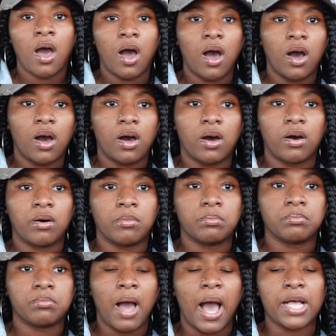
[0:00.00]
I
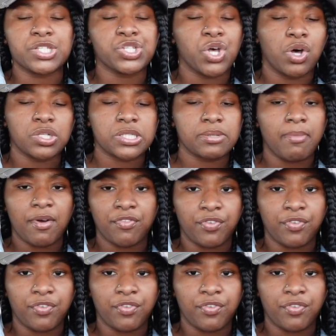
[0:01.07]
talk to my